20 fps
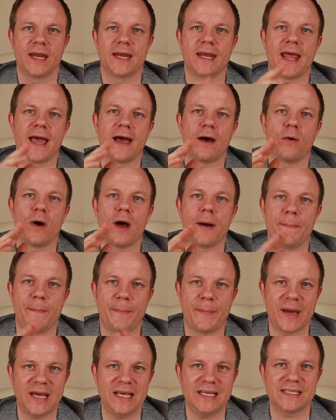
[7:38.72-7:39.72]
Now, a
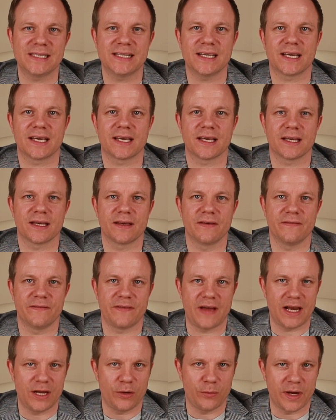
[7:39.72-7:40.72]
basic
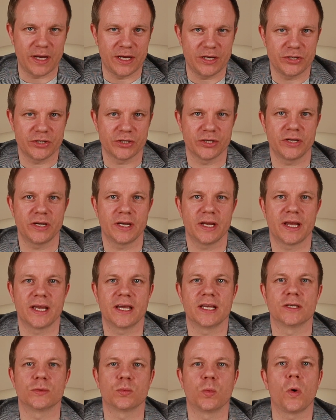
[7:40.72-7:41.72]
valuation
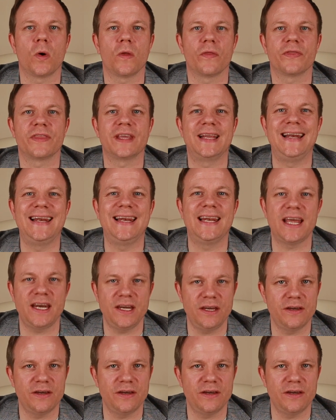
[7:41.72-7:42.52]
is what the